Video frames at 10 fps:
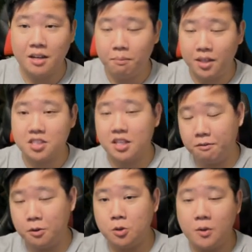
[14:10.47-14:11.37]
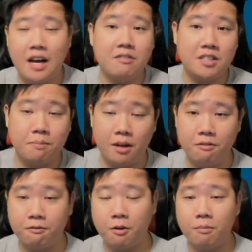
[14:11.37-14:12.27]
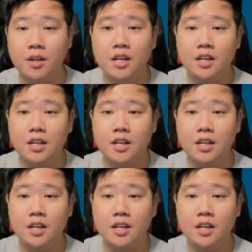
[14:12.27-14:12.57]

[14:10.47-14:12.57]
Plus, if you do have the buff from